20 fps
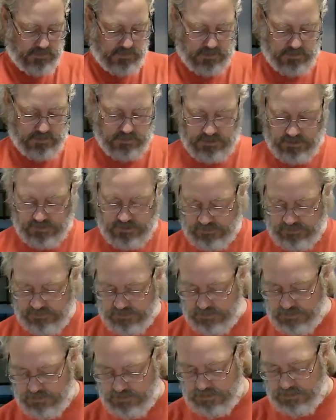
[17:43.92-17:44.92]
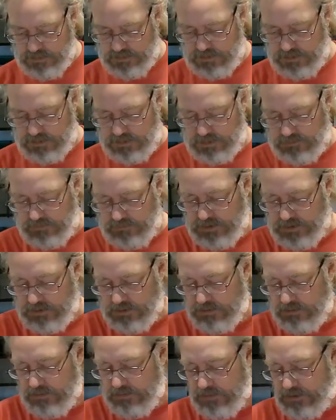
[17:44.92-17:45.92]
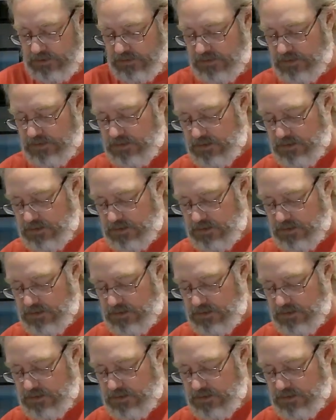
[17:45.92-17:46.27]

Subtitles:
Do this. We can do this.